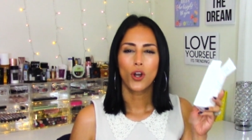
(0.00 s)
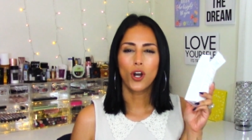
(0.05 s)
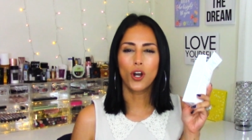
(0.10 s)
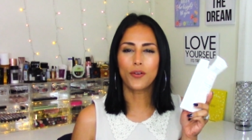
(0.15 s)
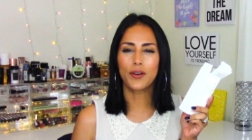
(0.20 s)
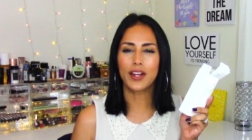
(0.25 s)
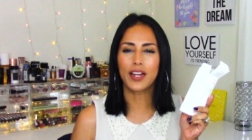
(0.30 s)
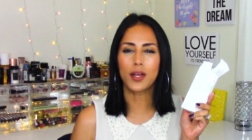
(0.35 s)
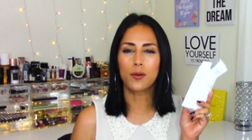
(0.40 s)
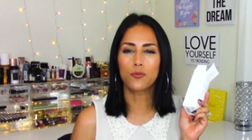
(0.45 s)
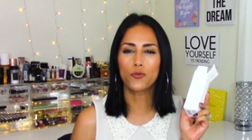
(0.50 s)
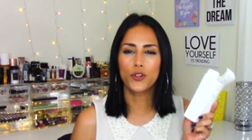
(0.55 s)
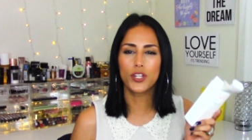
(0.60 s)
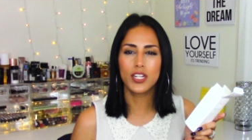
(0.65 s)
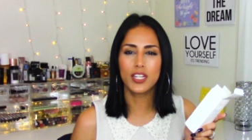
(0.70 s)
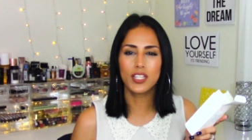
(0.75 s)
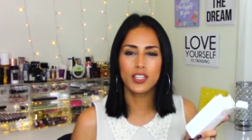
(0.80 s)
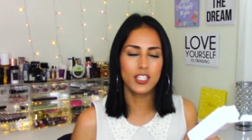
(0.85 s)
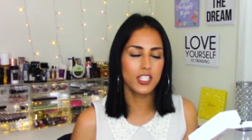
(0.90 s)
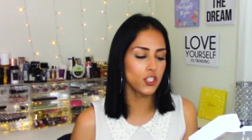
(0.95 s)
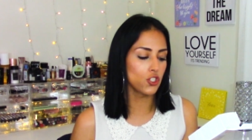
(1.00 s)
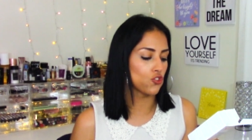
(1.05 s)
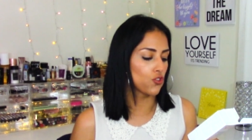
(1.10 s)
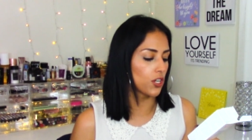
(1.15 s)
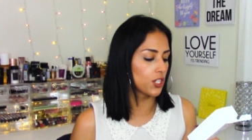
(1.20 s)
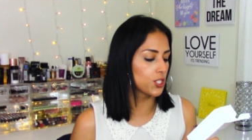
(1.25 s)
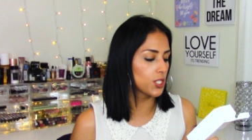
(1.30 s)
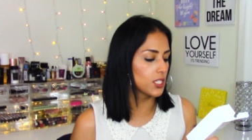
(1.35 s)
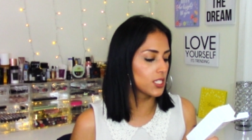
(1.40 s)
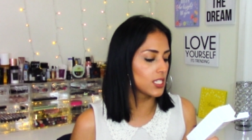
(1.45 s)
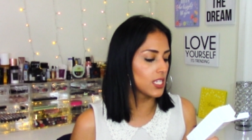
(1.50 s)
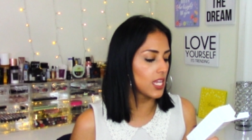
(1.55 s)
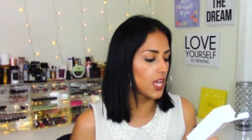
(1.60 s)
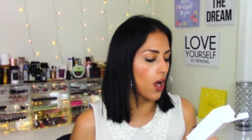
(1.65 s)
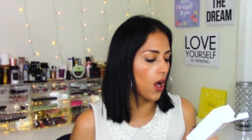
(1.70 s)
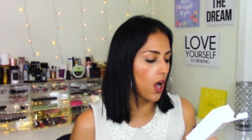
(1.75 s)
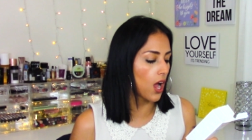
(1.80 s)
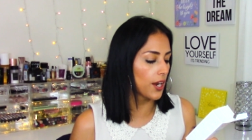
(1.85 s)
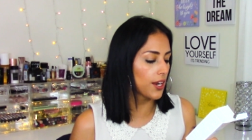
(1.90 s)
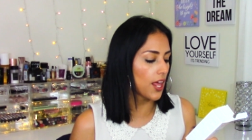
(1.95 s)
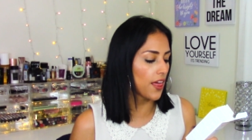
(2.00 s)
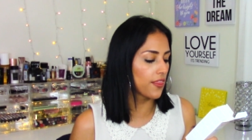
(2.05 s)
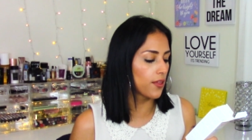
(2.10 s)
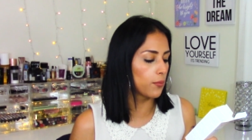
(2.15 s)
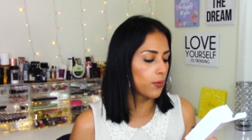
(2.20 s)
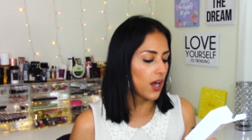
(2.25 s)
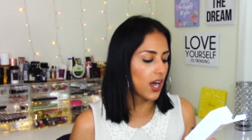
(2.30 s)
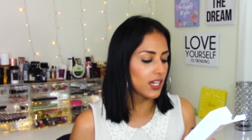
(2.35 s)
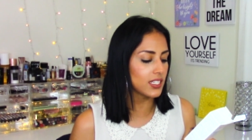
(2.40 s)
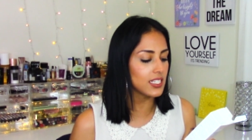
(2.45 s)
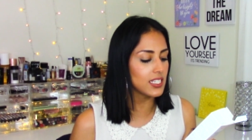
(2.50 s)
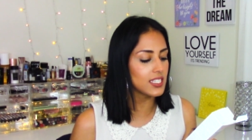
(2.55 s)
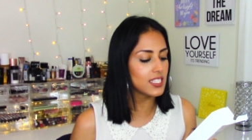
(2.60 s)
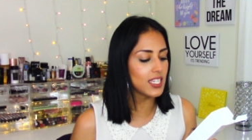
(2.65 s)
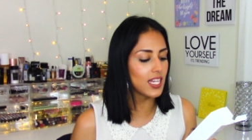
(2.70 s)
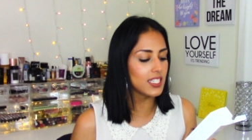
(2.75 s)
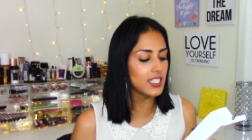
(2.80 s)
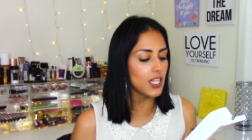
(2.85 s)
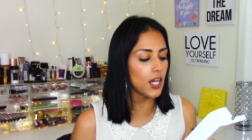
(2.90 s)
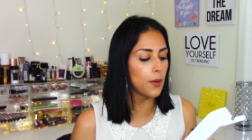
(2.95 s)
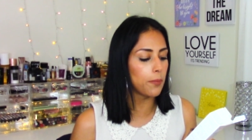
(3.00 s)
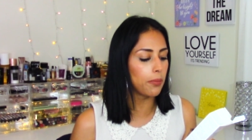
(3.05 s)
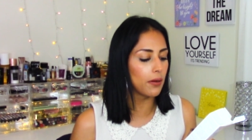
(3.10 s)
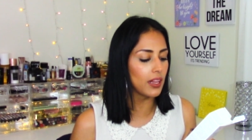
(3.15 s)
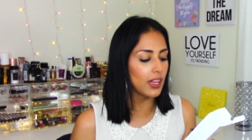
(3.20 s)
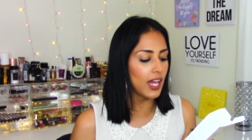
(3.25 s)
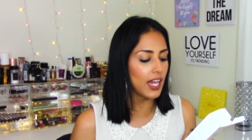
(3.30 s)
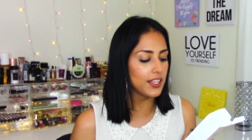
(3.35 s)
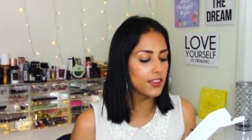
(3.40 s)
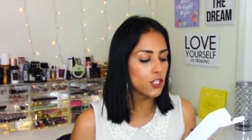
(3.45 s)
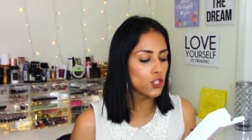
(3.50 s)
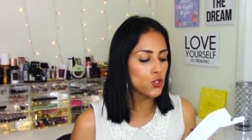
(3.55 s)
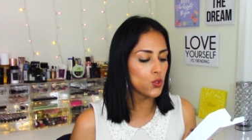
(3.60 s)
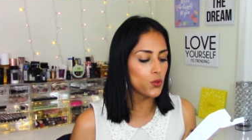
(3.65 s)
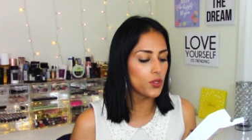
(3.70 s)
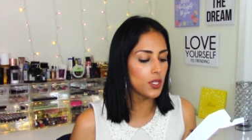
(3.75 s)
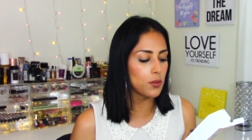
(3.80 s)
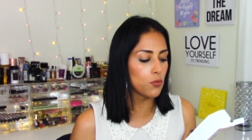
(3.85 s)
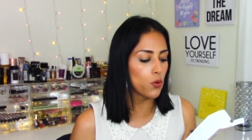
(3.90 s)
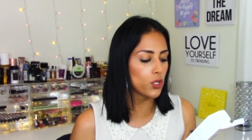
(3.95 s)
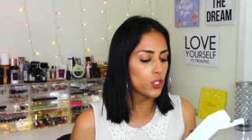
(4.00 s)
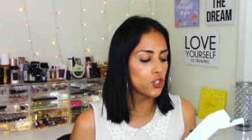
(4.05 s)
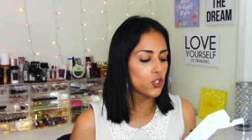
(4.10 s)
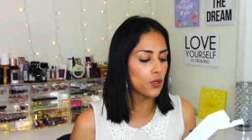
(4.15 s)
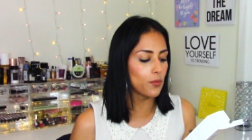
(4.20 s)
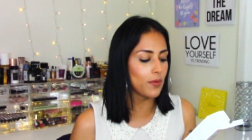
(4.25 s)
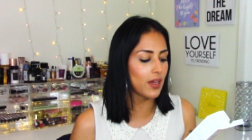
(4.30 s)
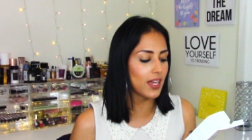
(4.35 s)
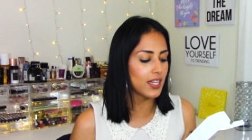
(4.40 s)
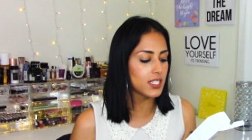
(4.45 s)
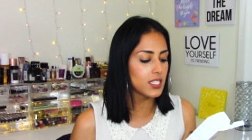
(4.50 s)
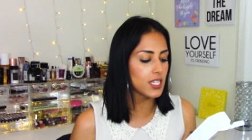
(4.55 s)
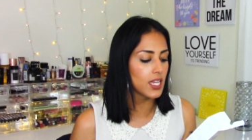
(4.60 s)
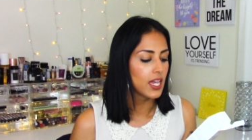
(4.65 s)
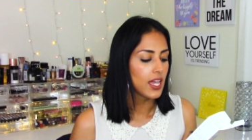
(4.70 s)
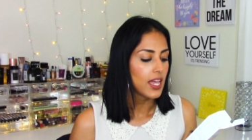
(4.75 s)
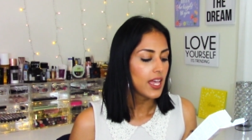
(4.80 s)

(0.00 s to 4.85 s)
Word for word: All right, I'm reading the instructions on the box. It says apply the soothing moisture mask